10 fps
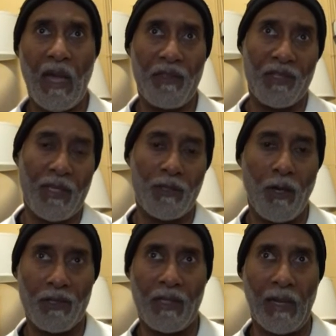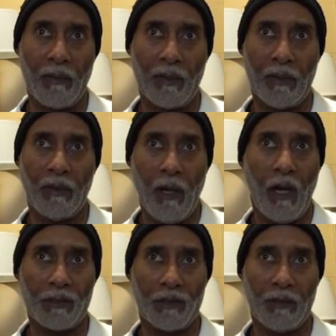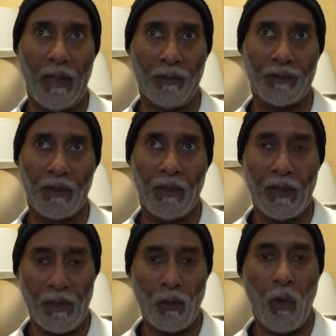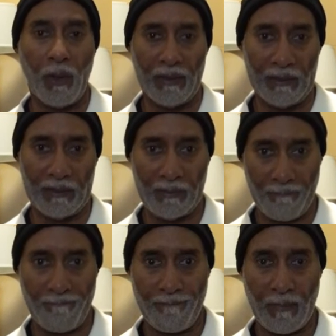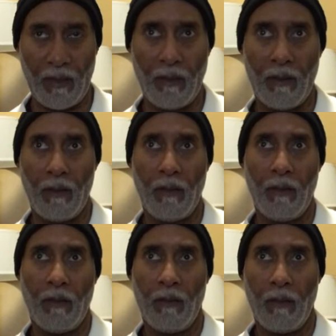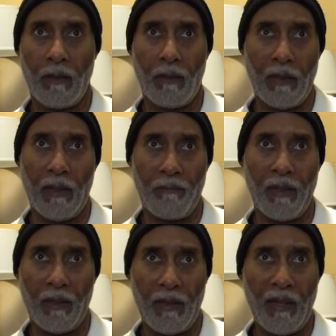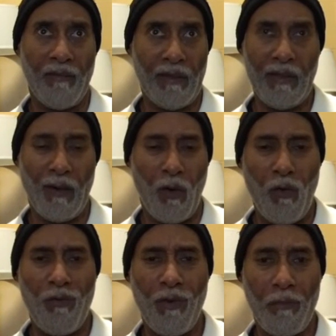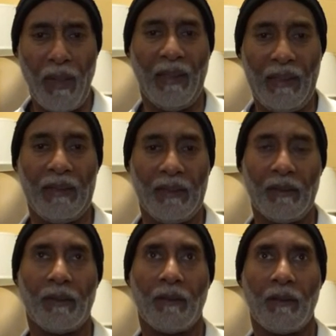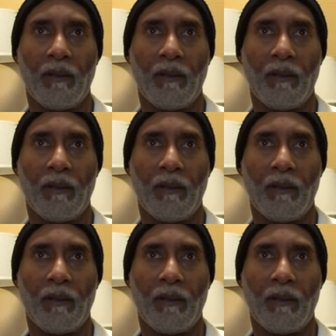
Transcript: at the St. Charles Gallery auction house in New Orleans. It had been heavily overpainted,